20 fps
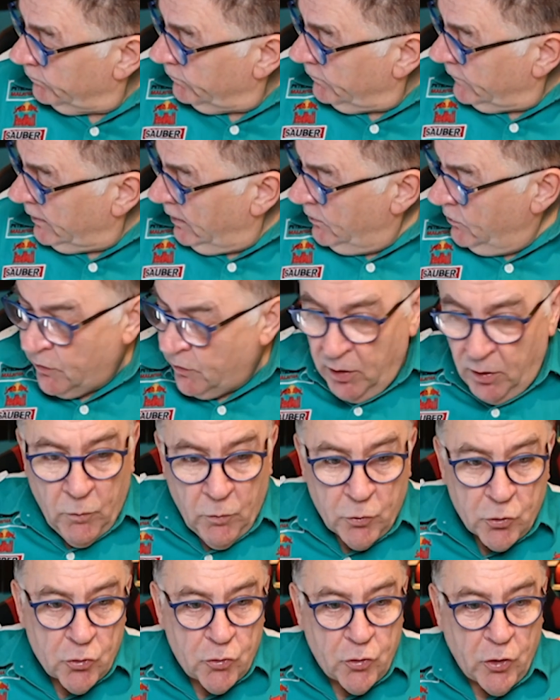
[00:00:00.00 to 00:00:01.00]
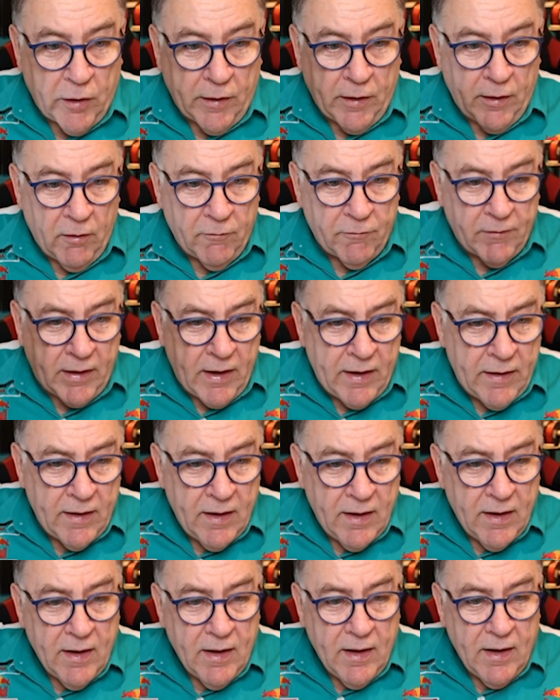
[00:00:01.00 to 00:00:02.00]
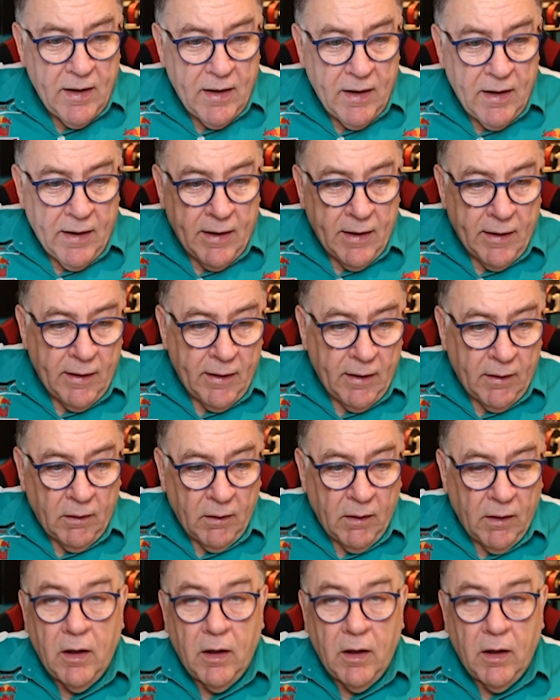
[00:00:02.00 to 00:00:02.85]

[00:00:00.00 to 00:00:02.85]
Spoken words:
So we'll just turn that off again and I'll